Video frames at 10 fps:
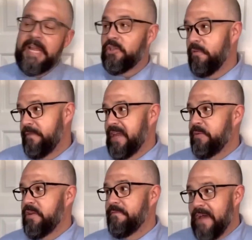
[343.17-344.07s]
told Vandy
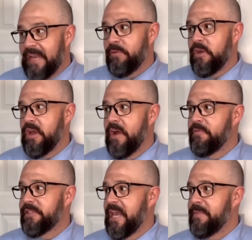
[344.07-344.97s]
when he finally won a
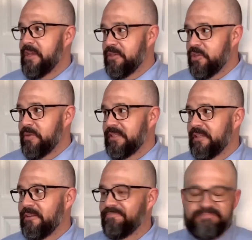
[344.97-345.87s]
conference game, he could do his
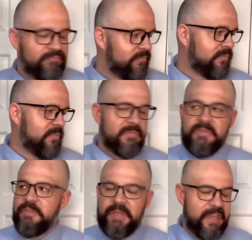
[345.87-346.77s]
little
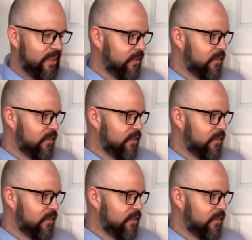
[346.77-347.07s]
thing.